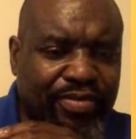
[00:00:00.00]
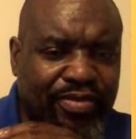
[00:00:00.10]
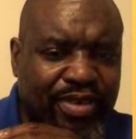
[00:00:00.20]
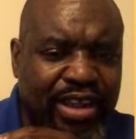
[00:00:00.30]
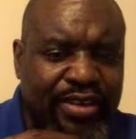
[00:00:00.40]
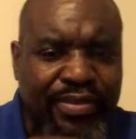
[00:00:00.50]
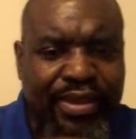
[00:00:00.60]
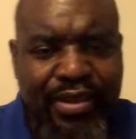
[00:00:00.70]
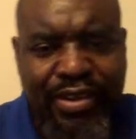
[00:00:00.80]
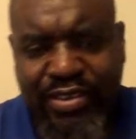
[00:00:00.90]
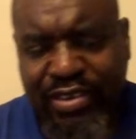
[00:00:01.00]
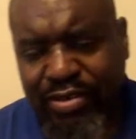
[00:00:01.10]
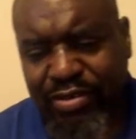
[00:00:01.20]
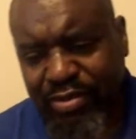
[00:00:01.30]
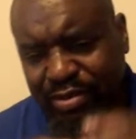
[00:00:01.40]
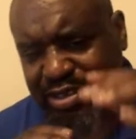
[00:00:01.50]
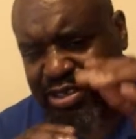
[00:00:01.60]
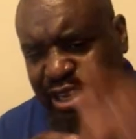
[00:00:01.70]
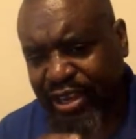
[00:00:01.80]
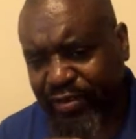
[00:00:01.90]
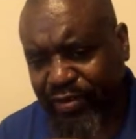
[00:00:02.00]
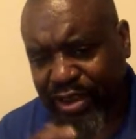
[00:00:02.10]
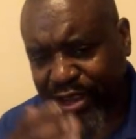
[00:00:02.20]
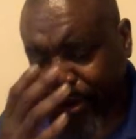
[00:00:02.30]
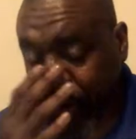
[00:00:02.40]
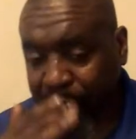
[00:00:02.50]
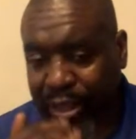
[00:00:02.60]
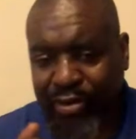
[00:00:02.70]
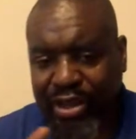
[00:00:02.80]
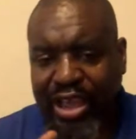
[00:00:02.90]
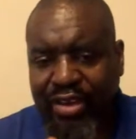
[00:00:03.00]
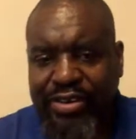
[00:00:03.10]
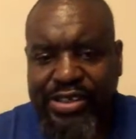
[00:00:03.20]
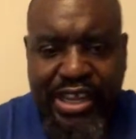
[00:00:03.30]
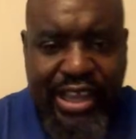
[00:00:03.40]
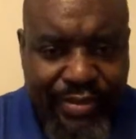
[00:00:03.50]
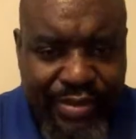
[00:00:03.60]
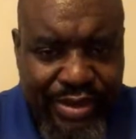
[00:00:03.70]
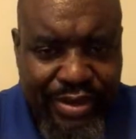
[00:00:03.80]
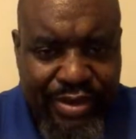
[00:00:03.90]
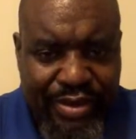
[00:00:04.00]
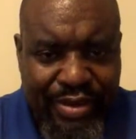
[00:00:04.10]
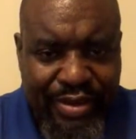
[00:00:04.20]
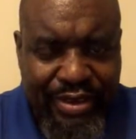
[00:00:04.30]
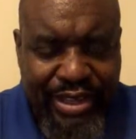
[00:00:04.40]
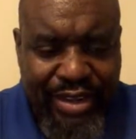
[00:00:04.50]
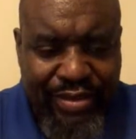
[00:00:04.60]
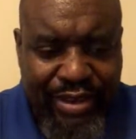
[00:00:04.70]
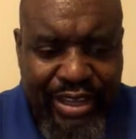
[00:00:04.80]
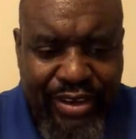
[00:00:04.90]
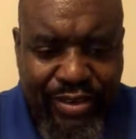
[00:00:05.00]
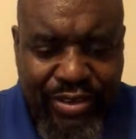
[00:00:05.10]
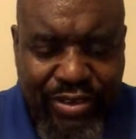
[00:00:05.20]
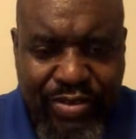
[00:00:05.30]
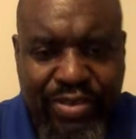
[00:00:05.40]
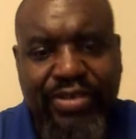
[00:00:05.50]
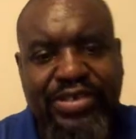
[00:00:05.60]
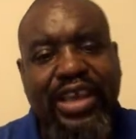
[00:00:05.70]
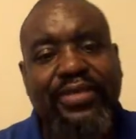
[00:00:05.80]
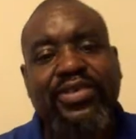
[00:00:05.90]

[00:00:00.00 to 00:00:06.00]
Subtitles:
right? So second fight, he would counter James, then he would get close to him so James